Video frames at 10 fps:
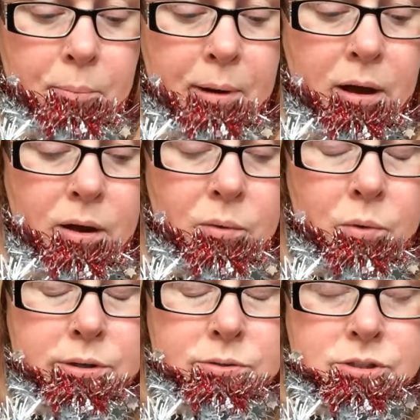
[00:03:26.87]
But
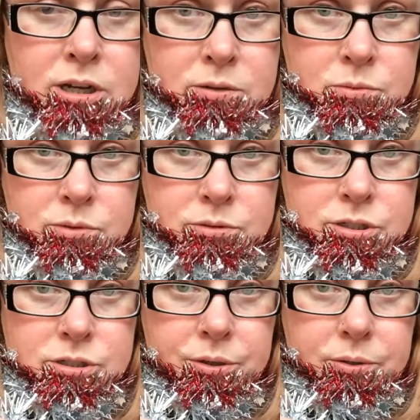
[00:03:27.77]
what you don't want
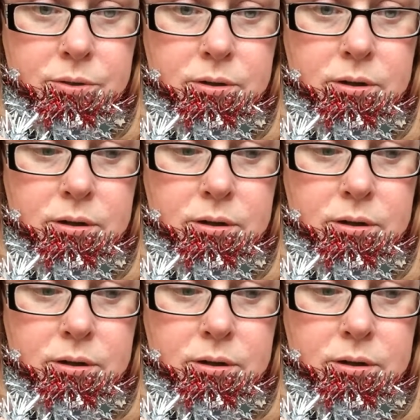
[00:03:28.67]
to do,